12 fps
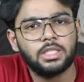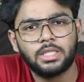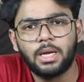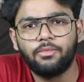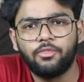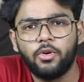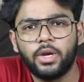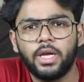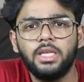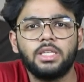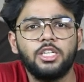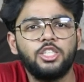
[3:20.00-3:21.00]
Step 4
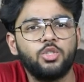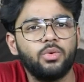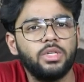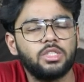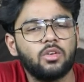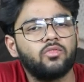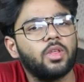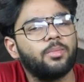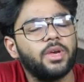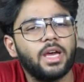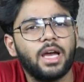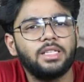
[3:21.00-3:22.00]
is issuance of the
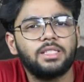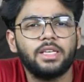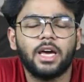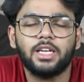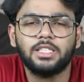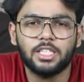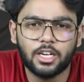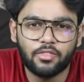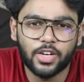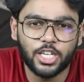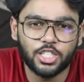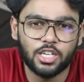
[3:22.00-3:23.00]
BIS CRS
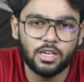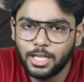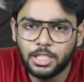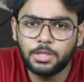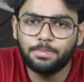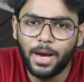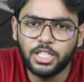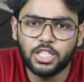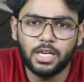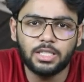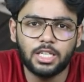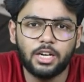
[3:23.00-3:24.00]
certification.
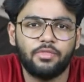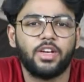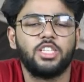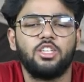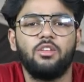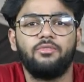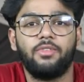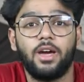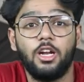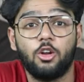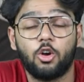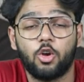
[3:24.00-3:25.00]
Inspection and certification of
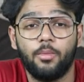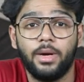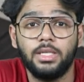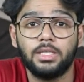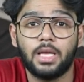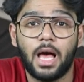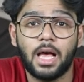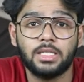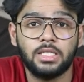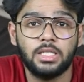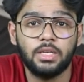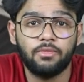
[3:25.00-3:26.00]
final documents as
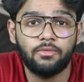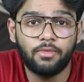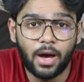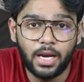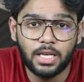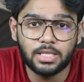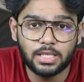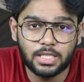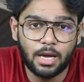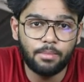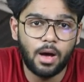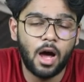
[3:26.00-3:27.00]
the final
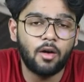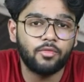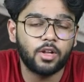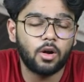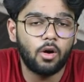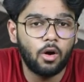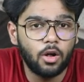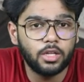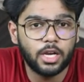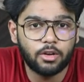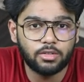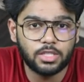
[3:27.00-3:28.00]
step after all the
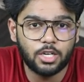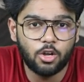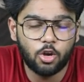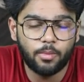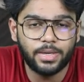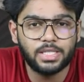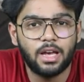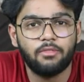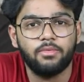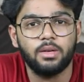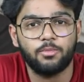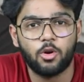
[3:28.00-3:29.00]
requested documents
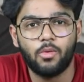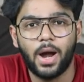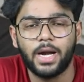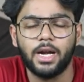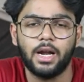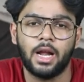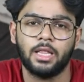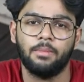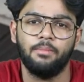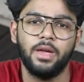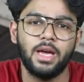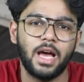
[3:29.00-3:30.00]
have been provided and the
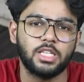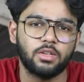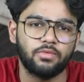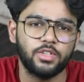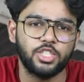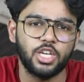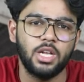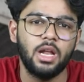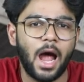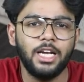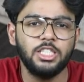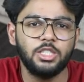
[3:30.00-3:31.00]
BIS official
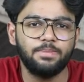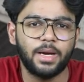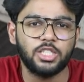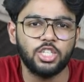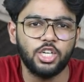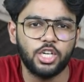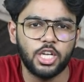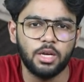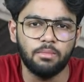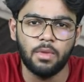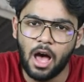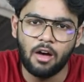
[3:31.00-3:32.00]
and inspection team
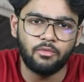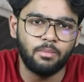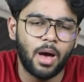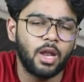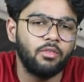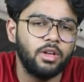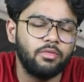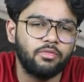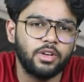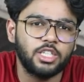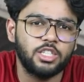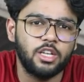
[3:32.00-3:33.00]
have manually
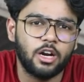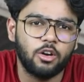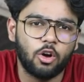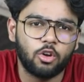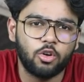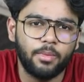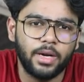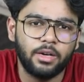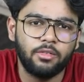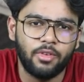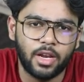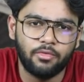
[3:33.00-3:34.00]
finished their document
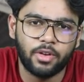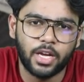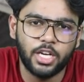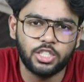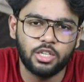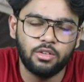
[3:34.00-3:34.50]
verification